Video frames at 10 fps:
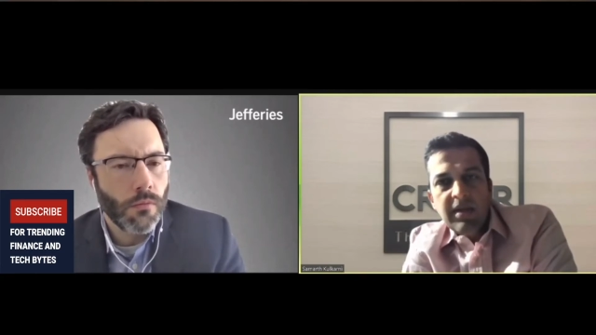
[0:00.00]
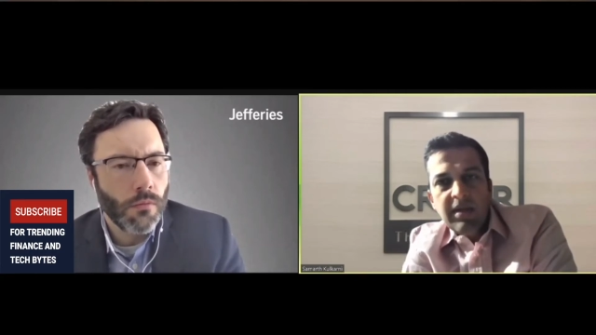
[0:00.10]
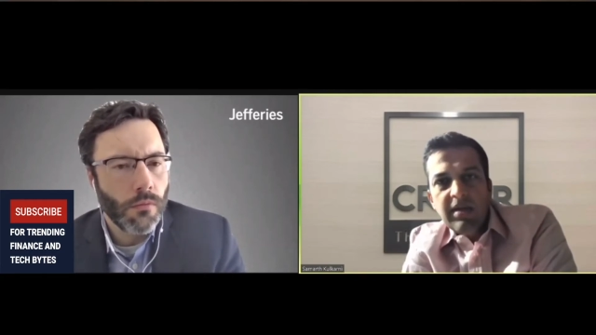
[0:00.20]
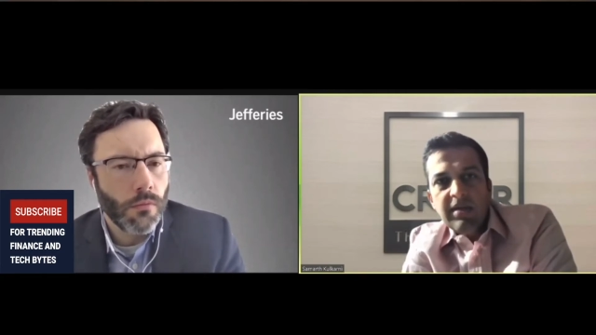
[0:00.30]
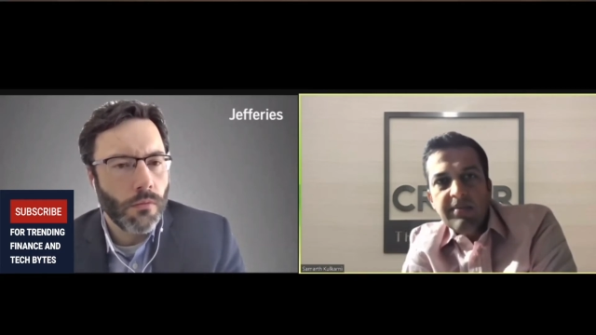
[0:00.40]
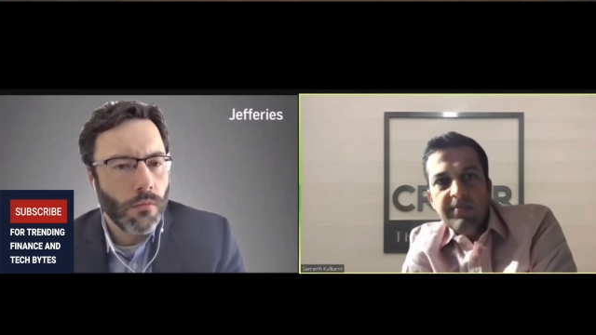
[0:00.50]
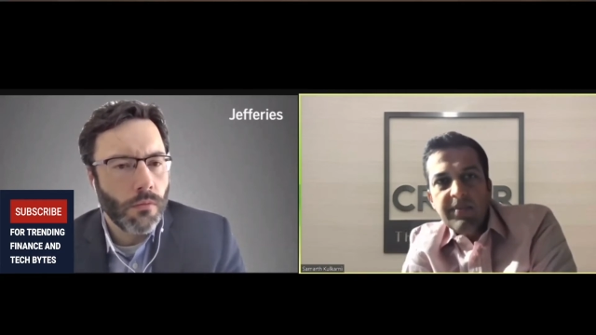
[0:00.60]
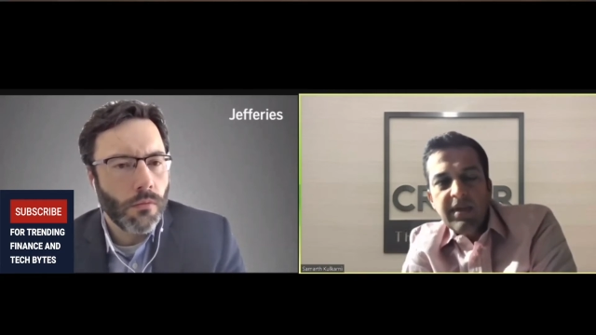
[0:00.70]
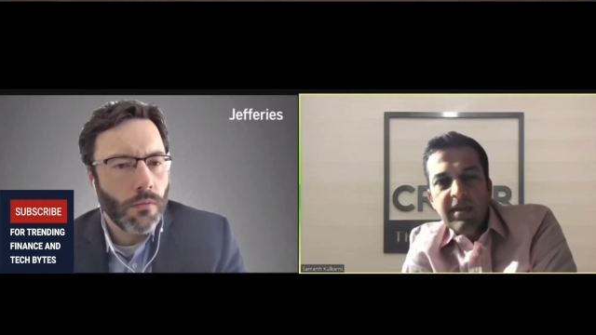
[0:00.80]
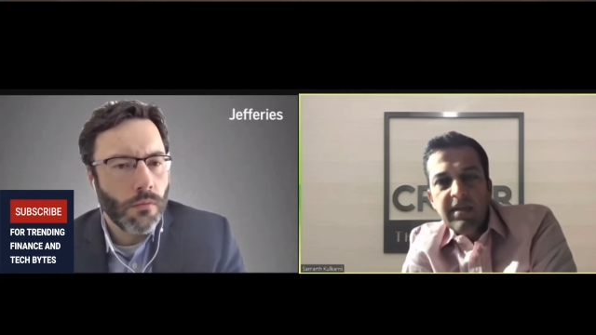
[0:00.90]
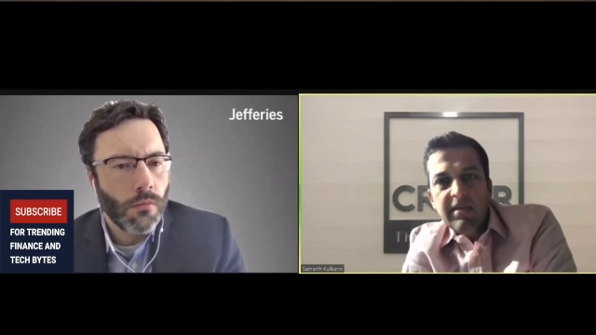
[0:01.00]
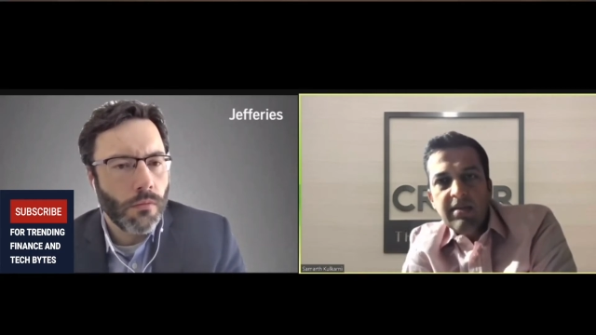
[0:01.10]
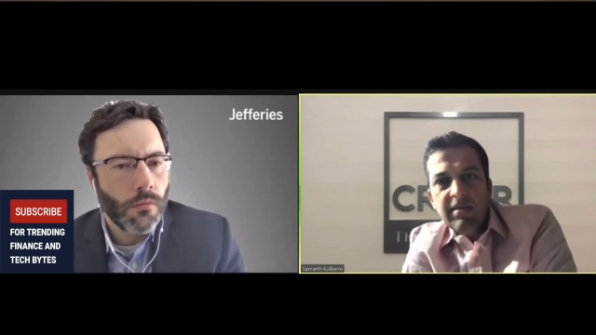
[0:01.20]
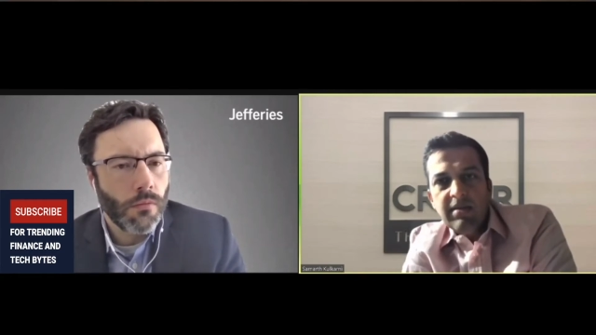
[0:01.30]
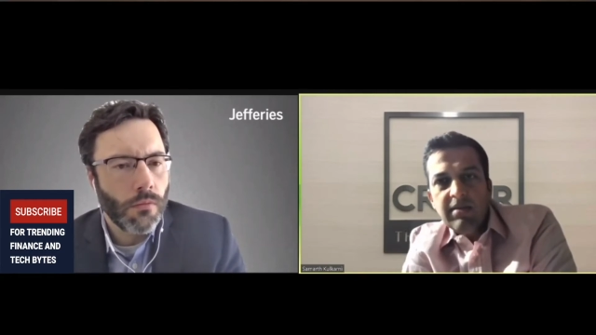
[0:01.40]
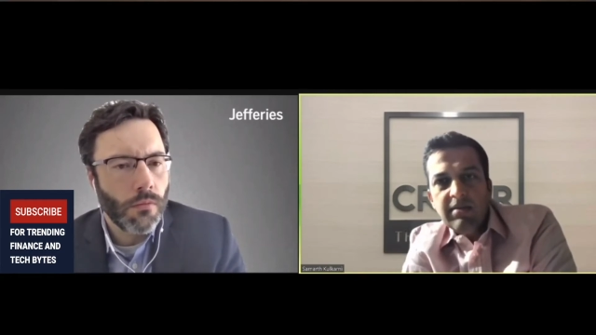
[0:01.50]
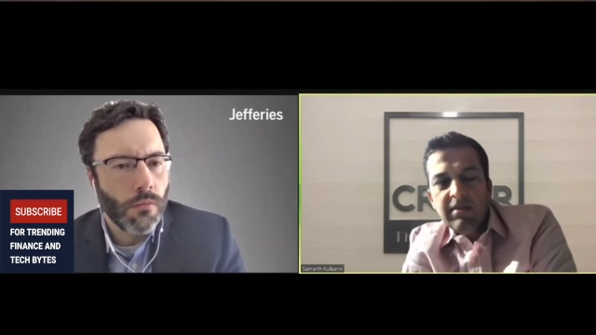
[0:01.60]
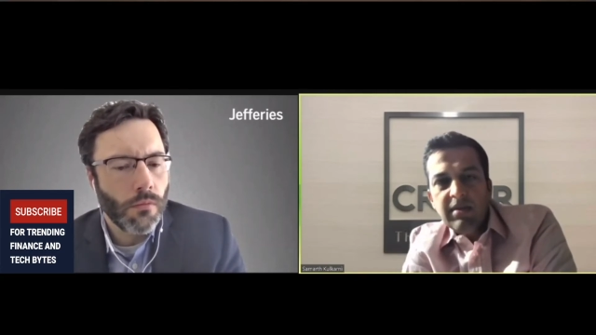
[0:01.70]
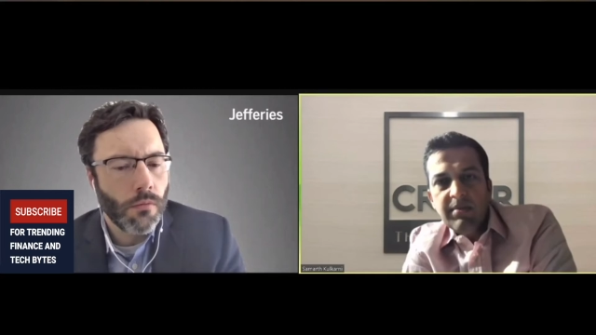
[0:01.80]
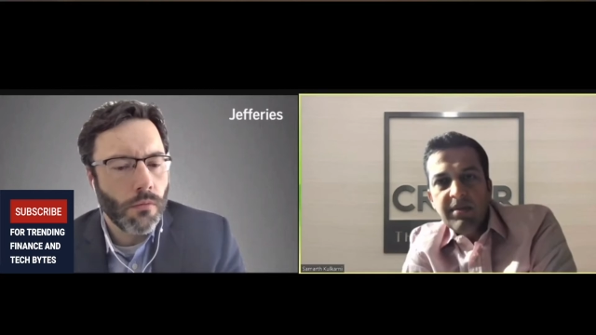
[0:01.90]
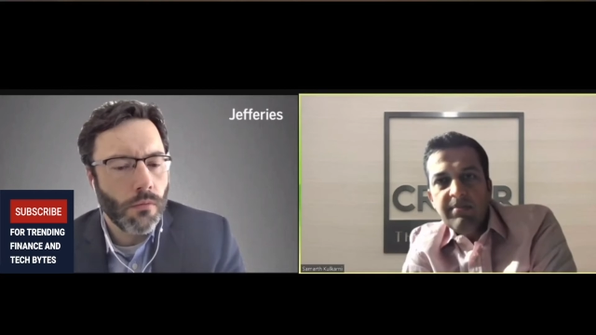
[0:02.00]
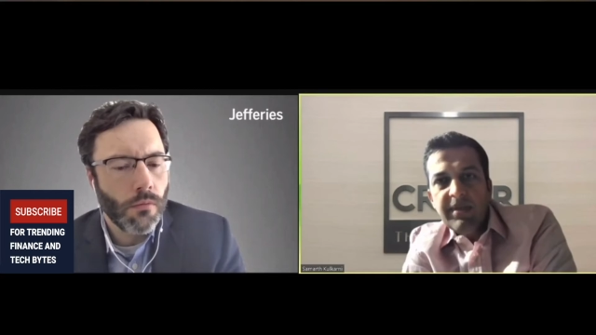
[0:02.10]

Speaker 1: Um, and they're they're going to be